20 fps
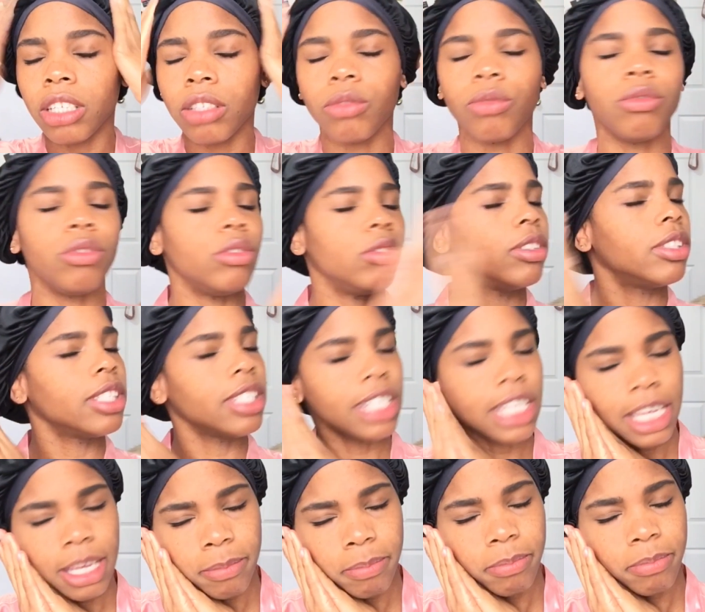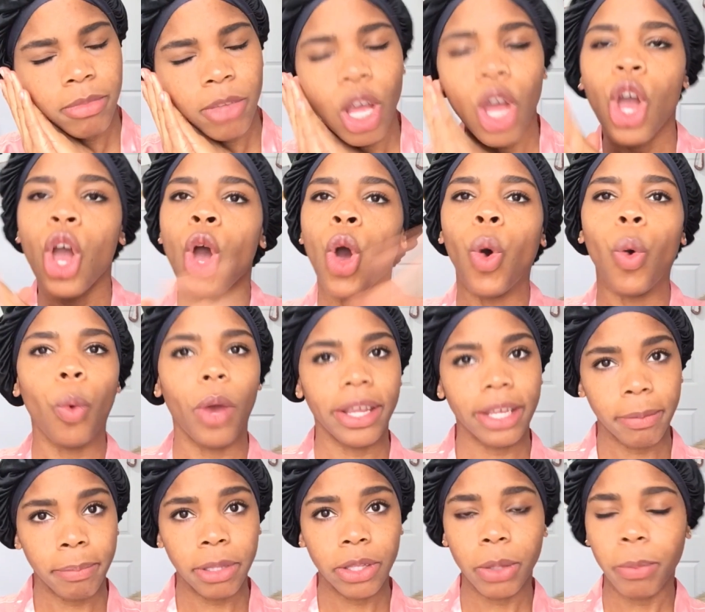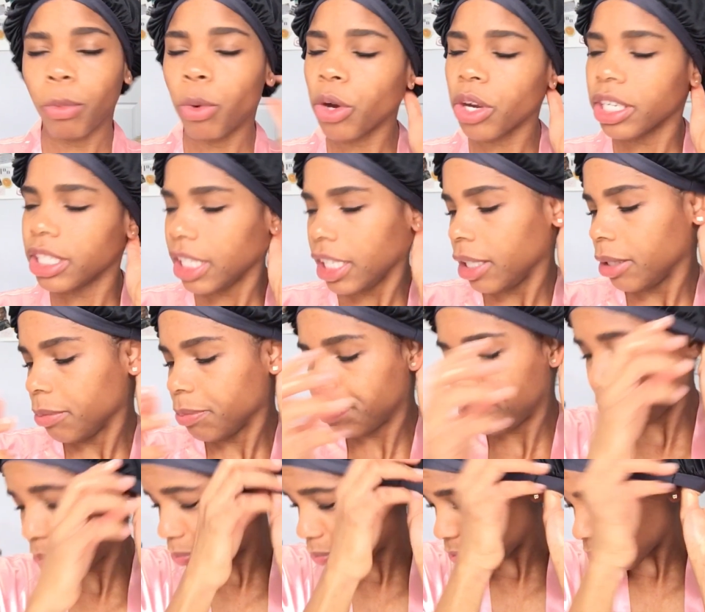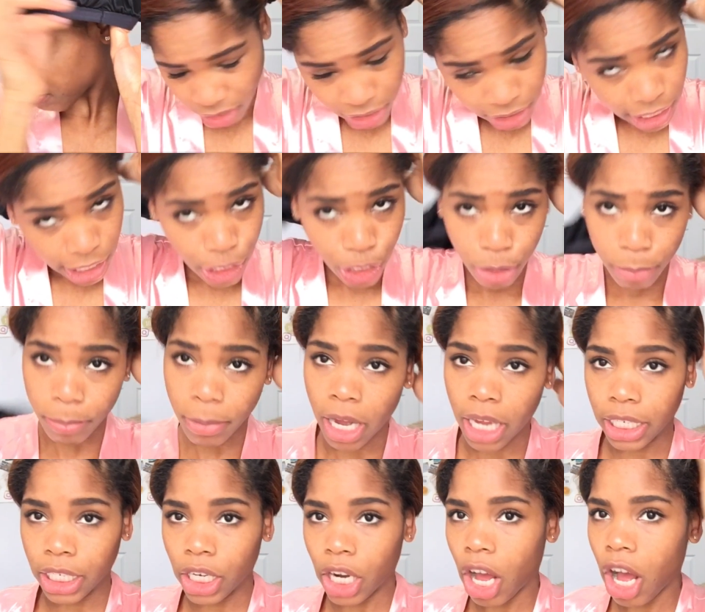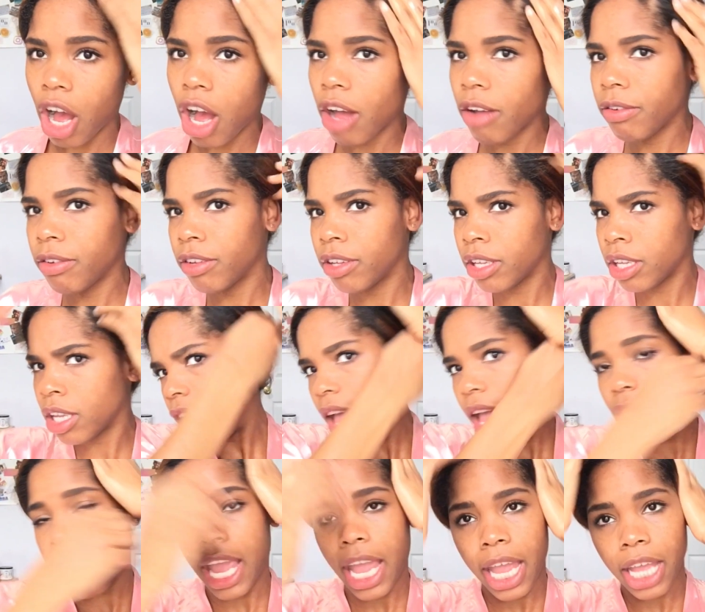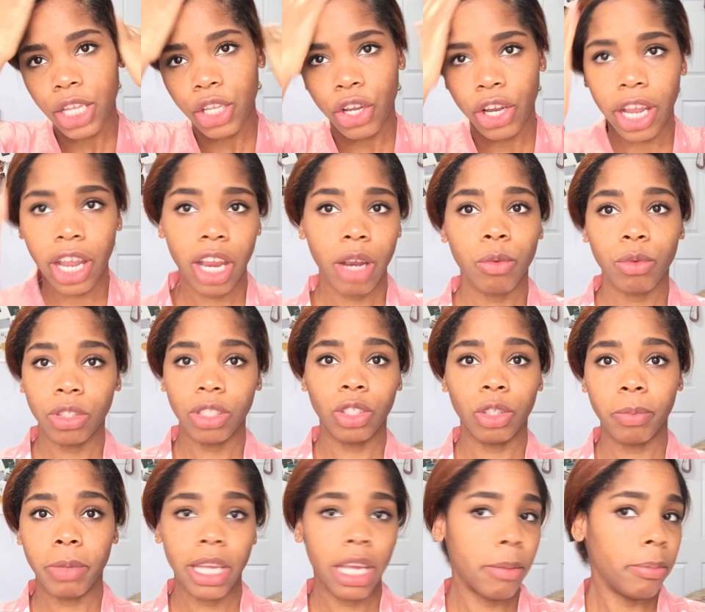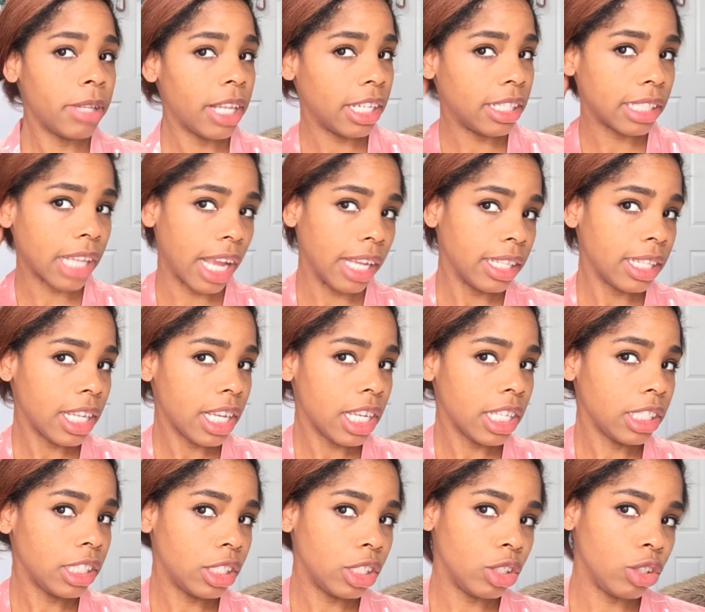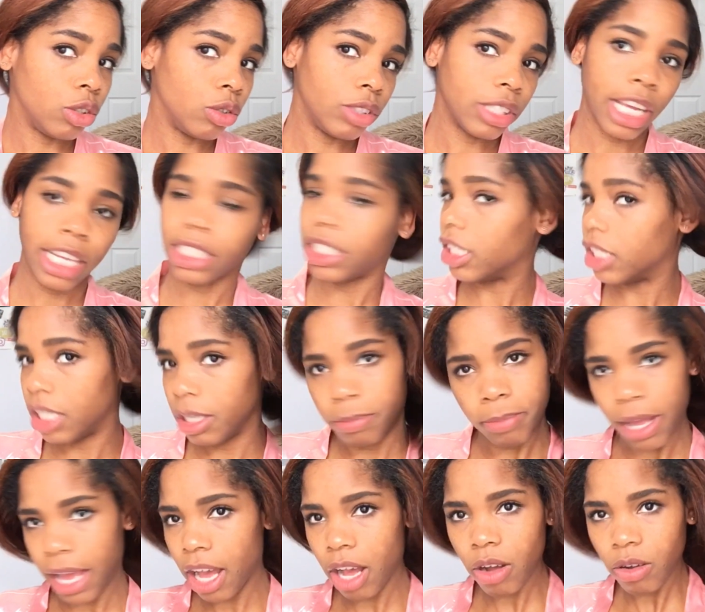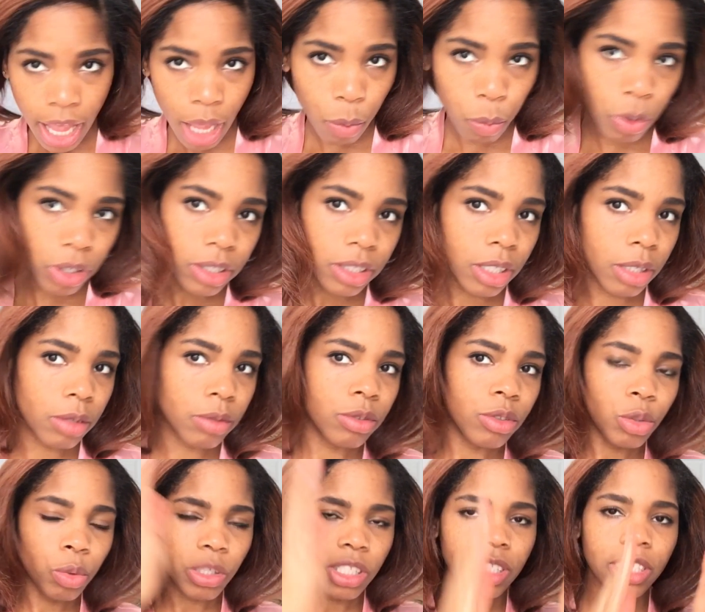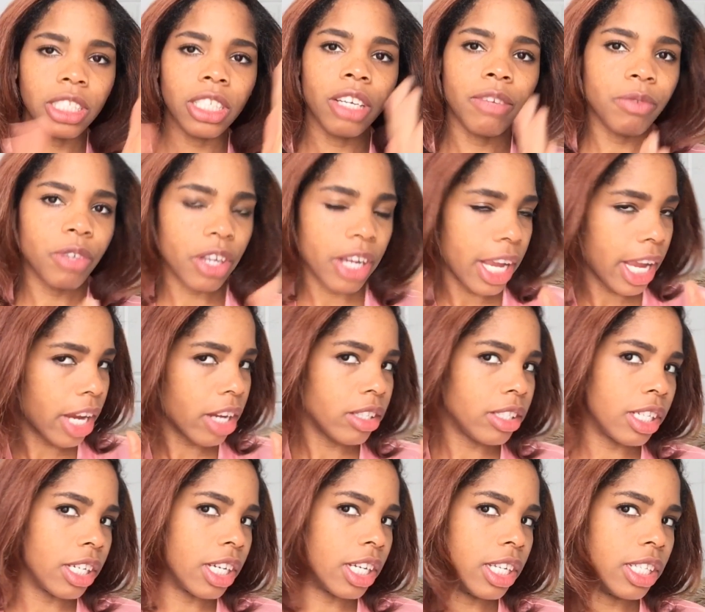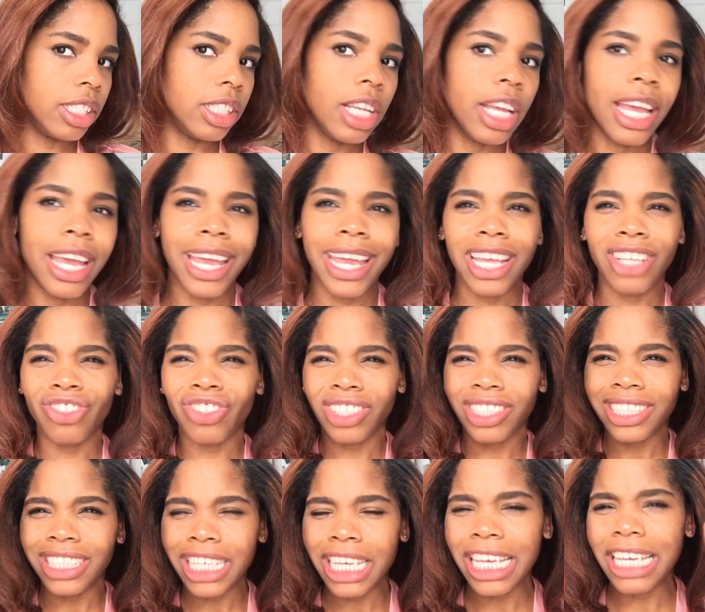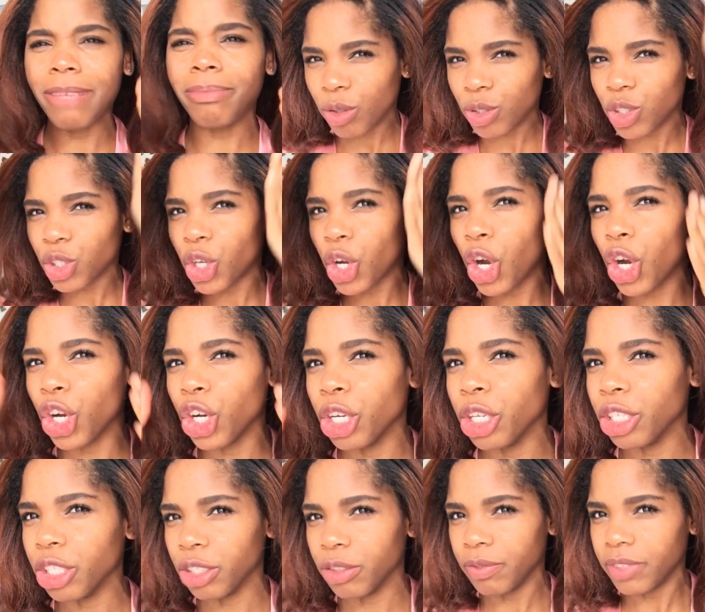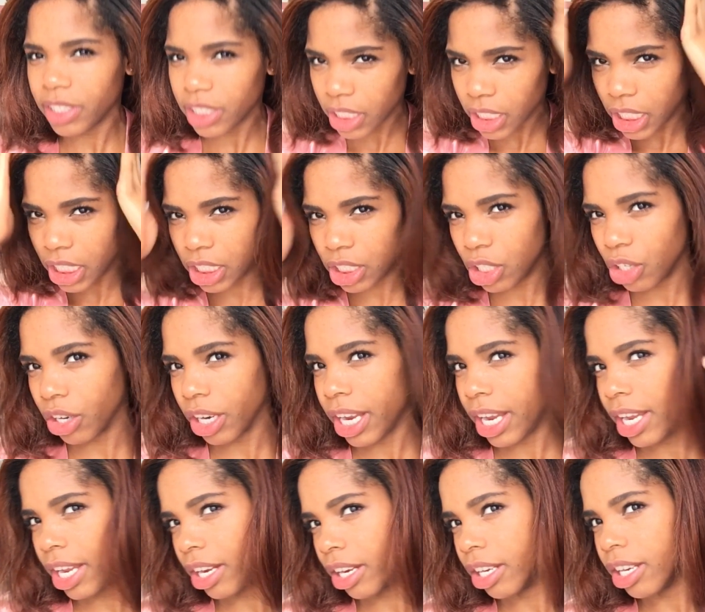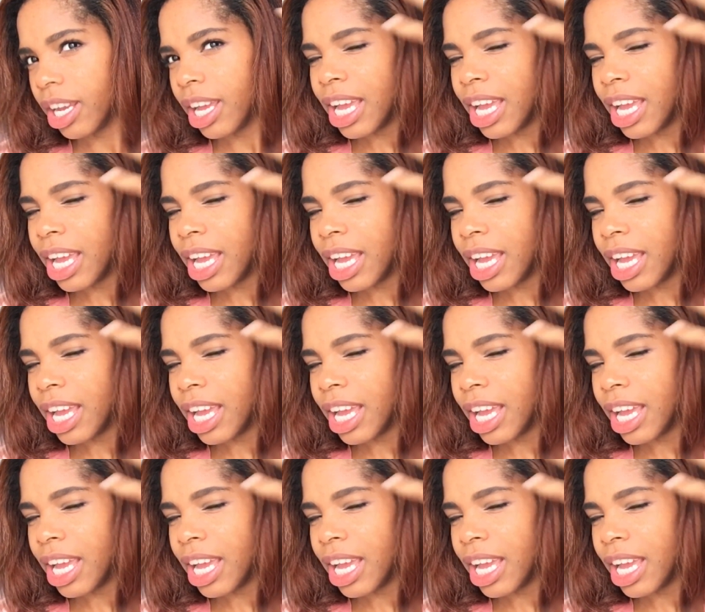You sleep, wake up in the morning, take your bonnet off, and your hair will still be in place like this. You take the clip out, and what the twisting of your hair does, it just keeps those curves in your hair.